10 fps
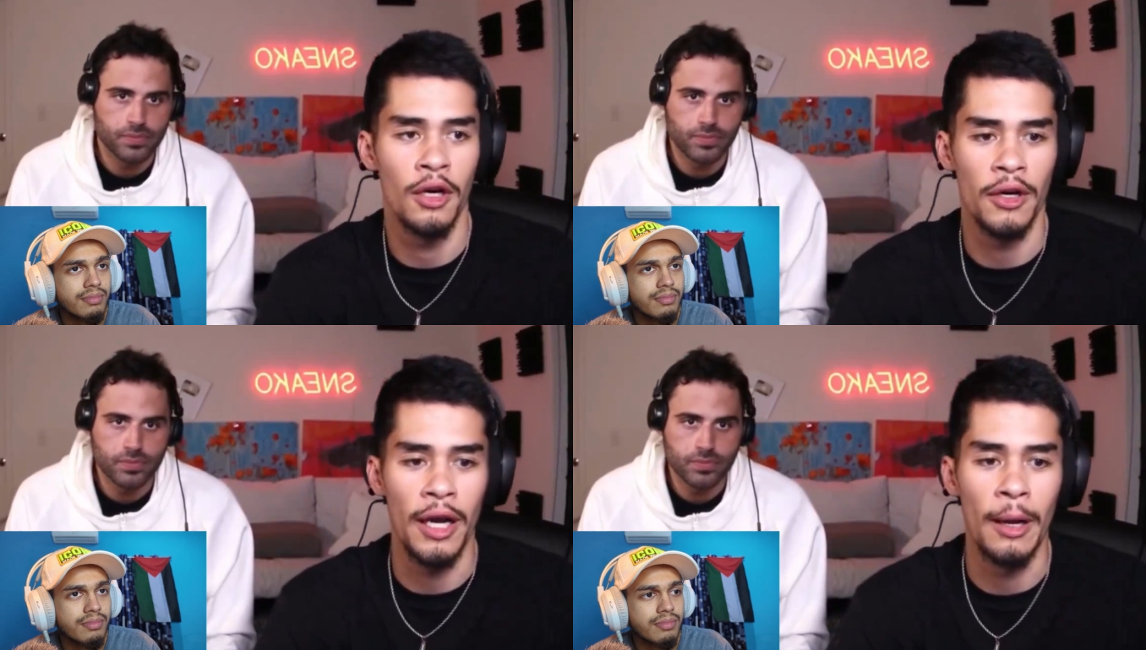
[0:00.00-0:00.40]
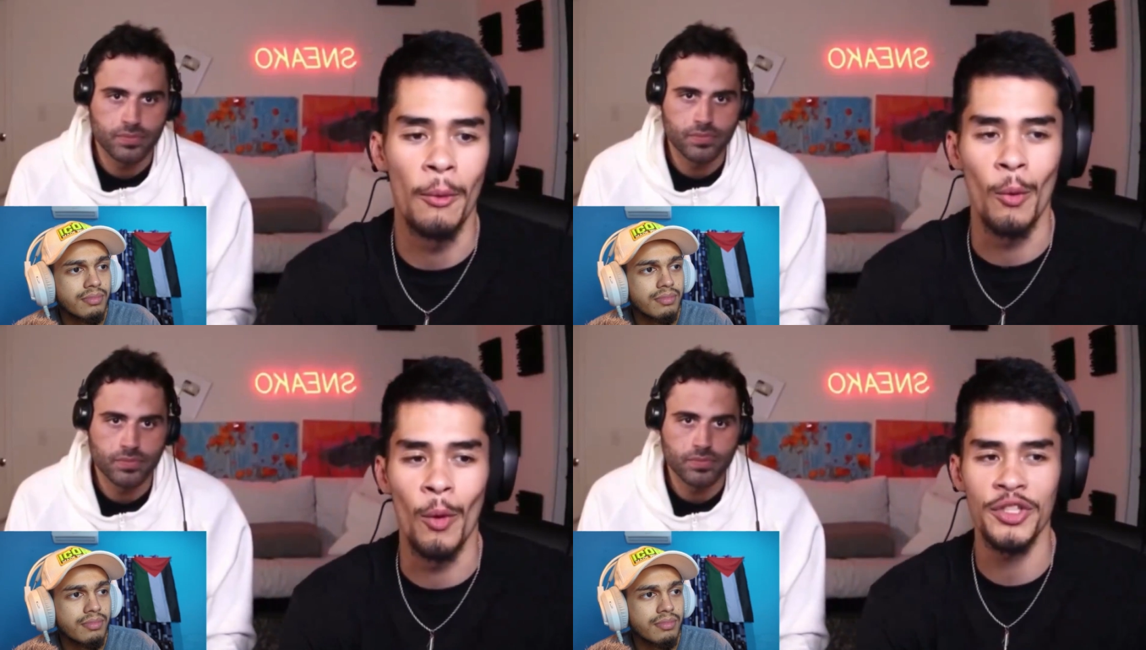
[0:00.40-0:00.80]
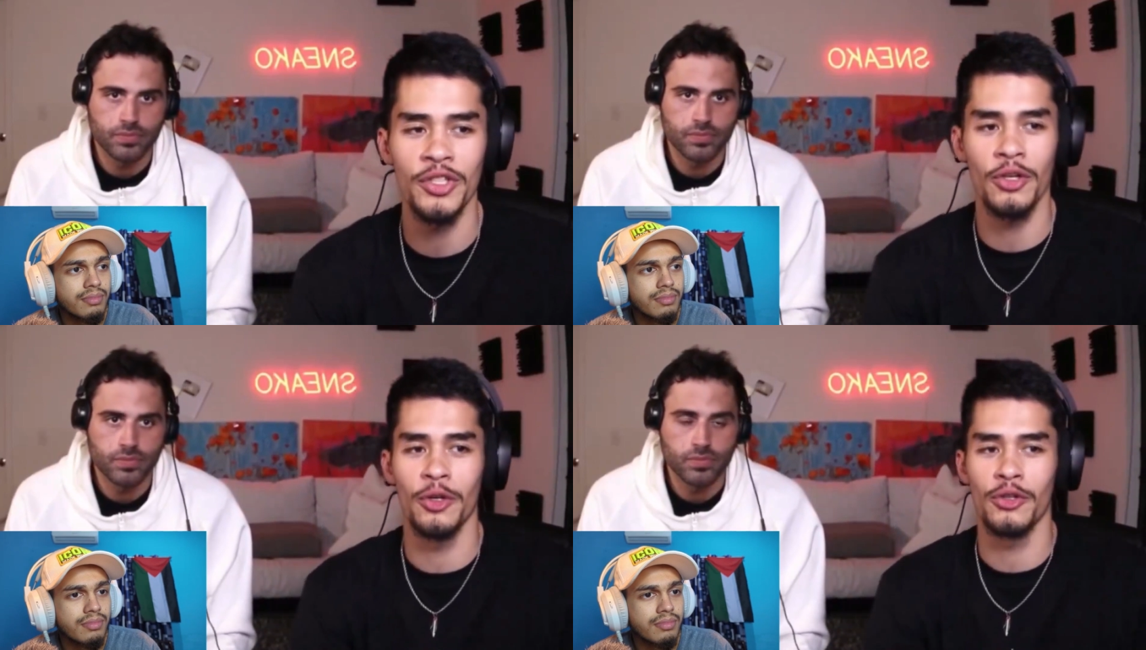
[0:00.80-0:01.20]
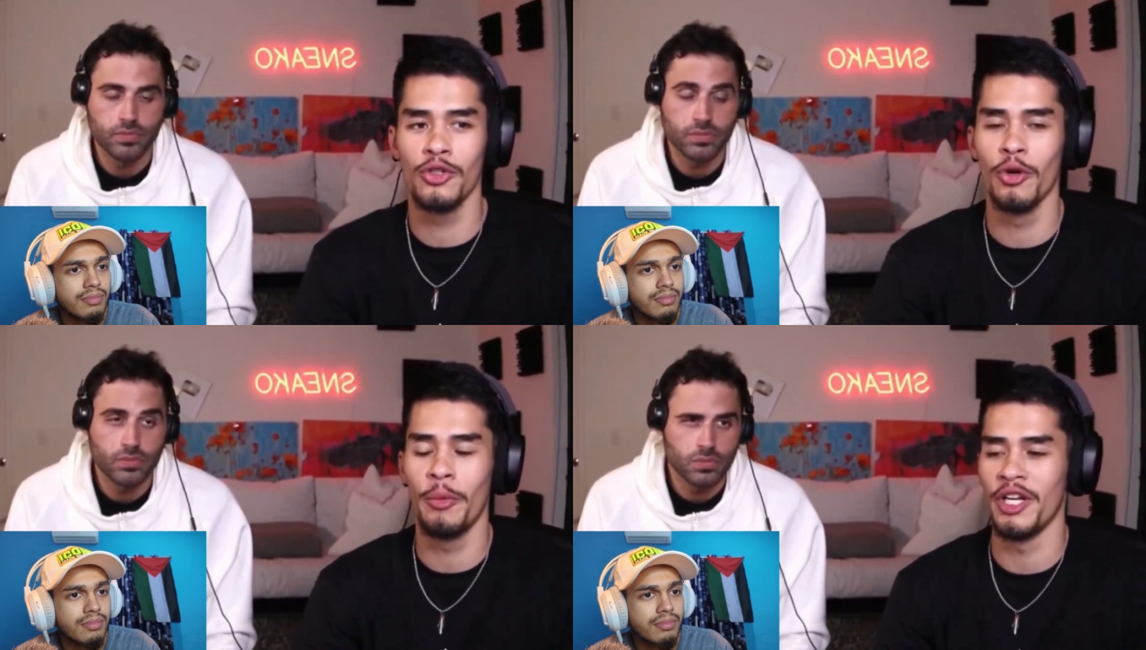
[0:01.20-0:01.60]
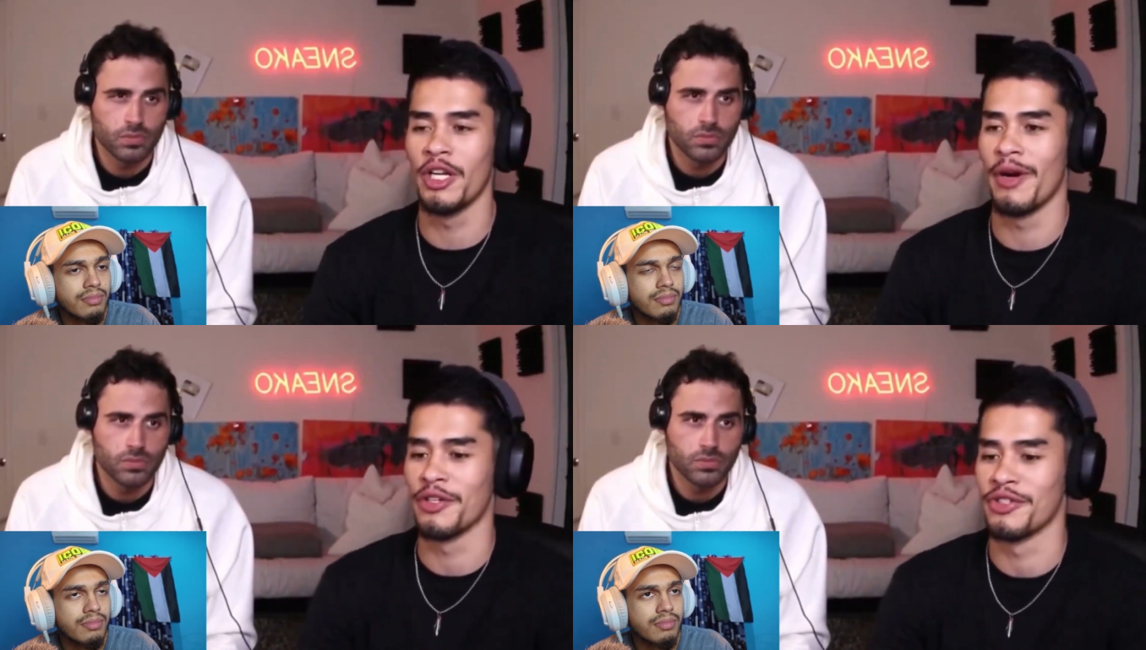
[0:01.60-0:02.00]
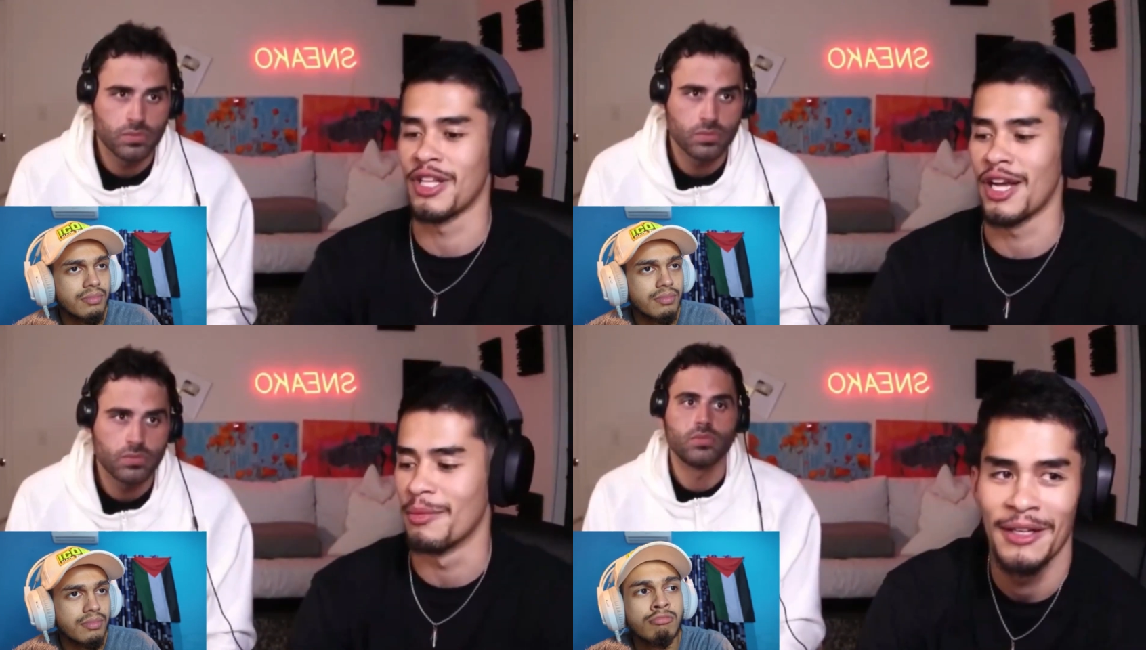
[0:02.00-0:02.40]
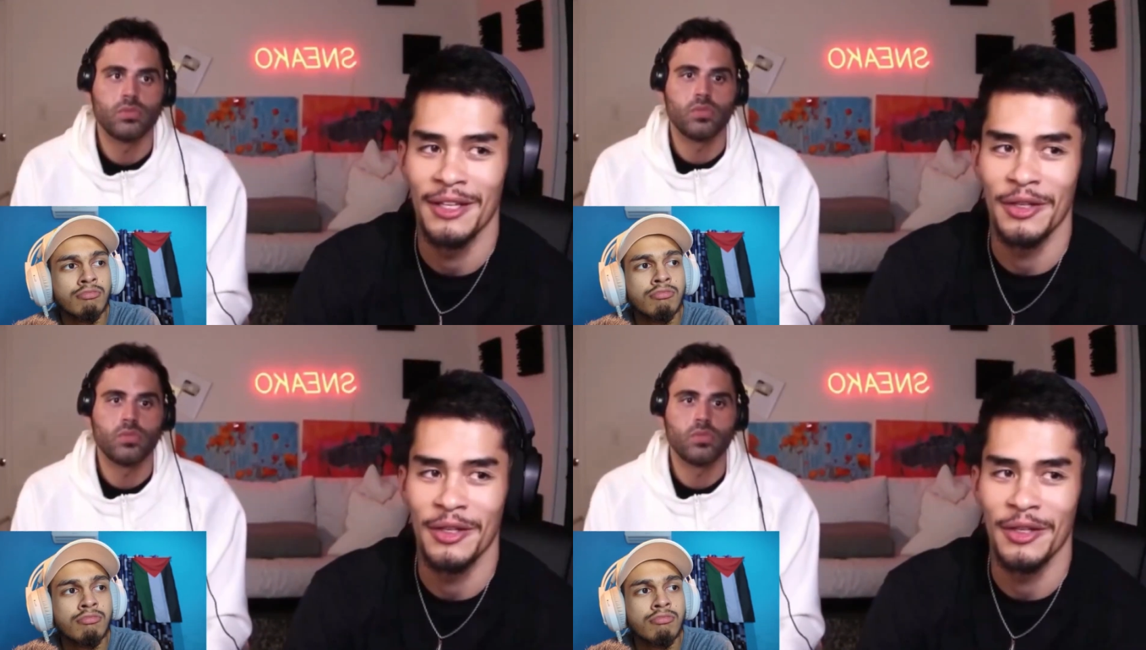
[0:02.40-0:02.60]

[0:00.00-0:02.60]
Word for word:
Speaker 1: Okay, and what's your, your true opinion about Islam?